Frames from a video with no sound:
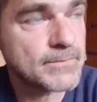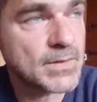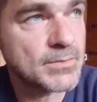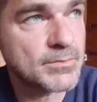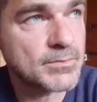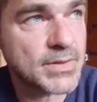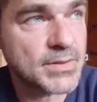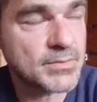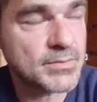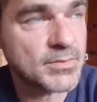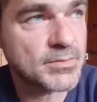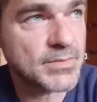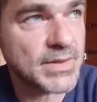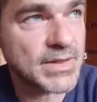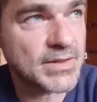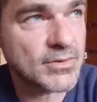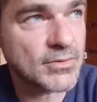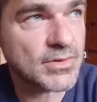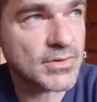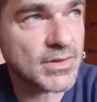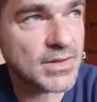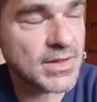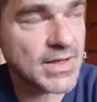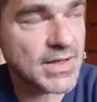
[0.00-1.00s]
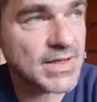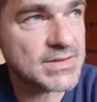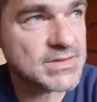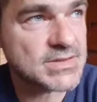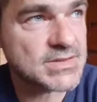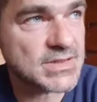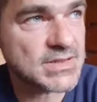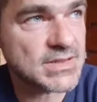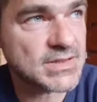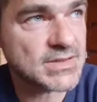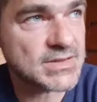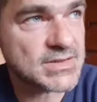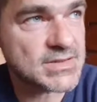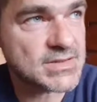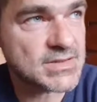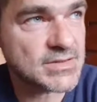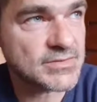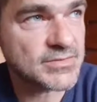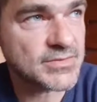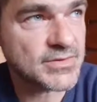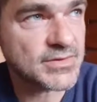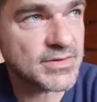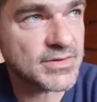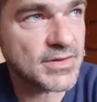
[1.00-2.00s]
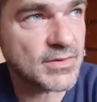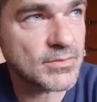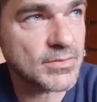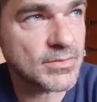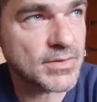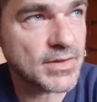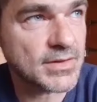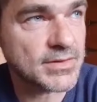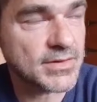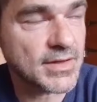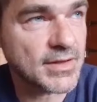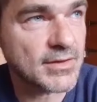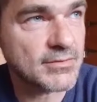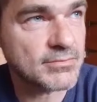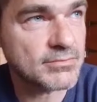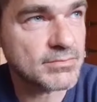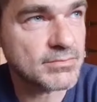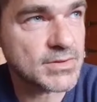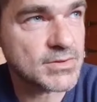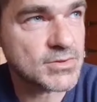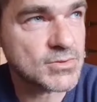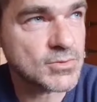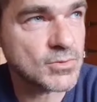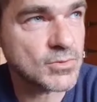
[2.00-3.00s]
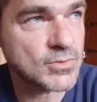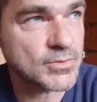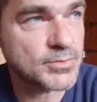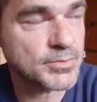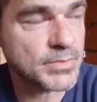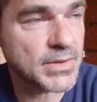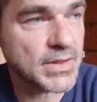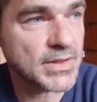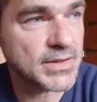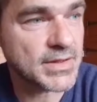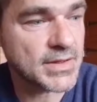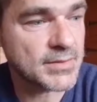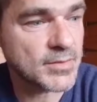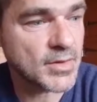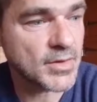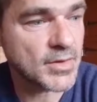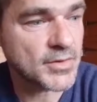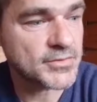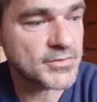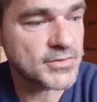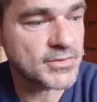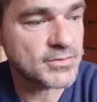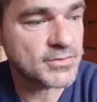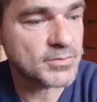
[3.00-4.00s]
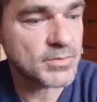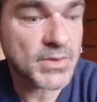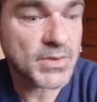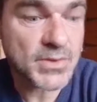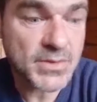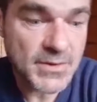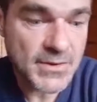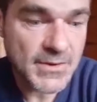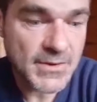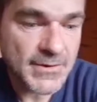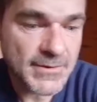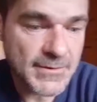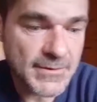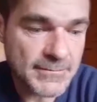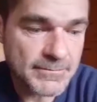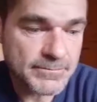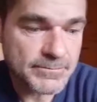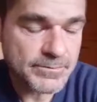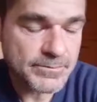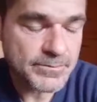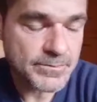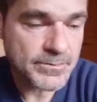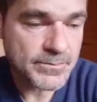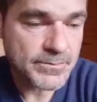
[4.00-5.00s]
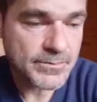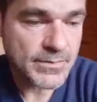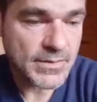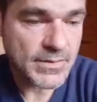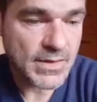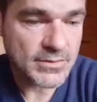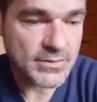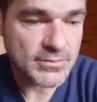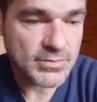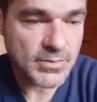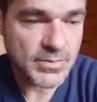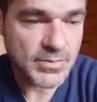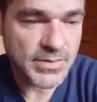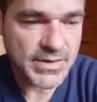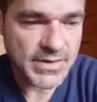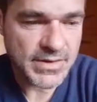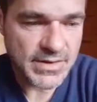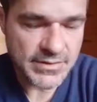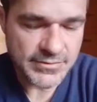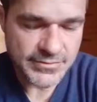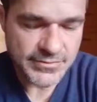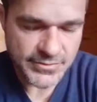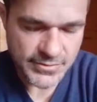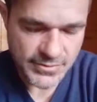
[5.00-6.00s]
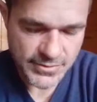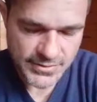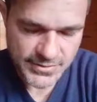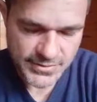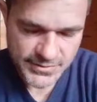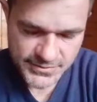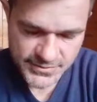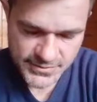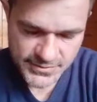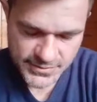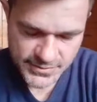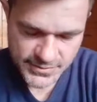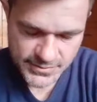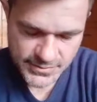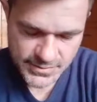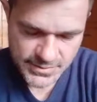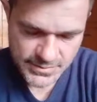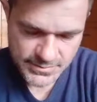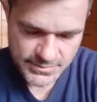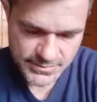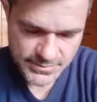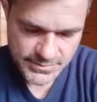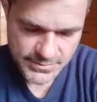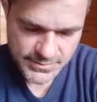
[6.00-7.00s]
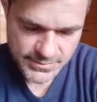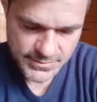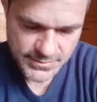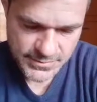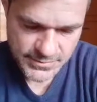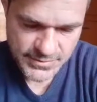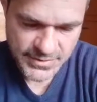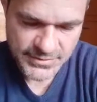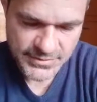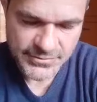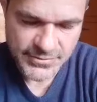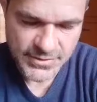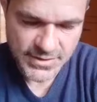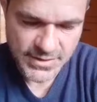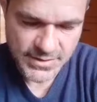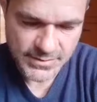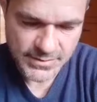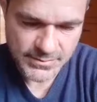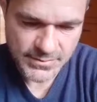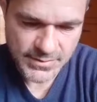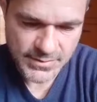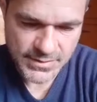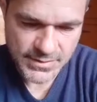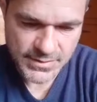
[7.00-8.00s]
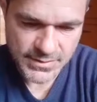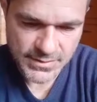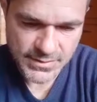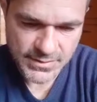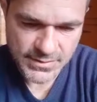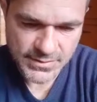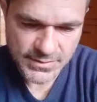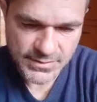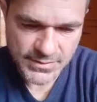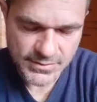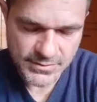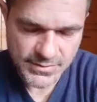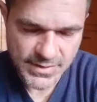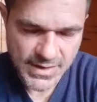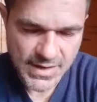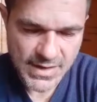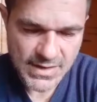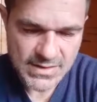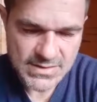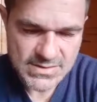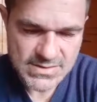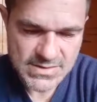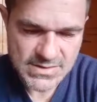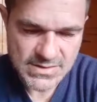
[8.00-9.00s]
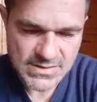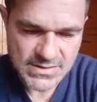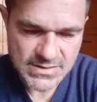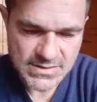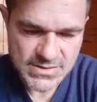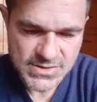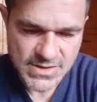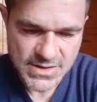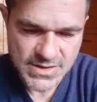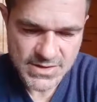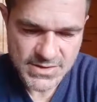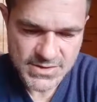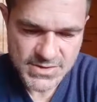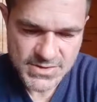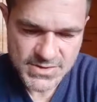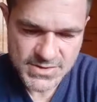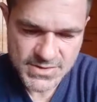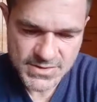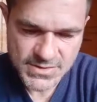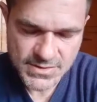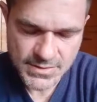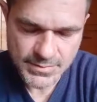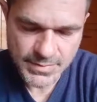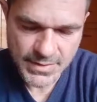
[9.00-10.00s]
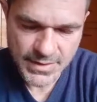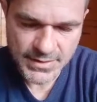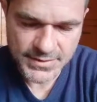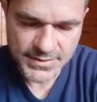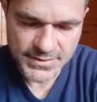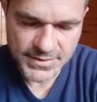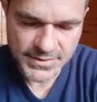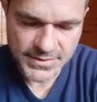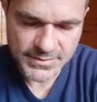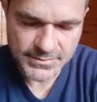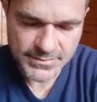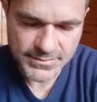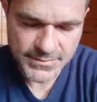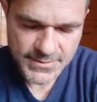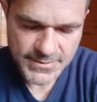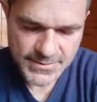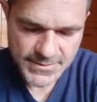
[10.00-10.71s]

People may not like to hear stuff that they haven't been taught by their masters, but that's what we're here for, is to reframe the reality and change the paradigm.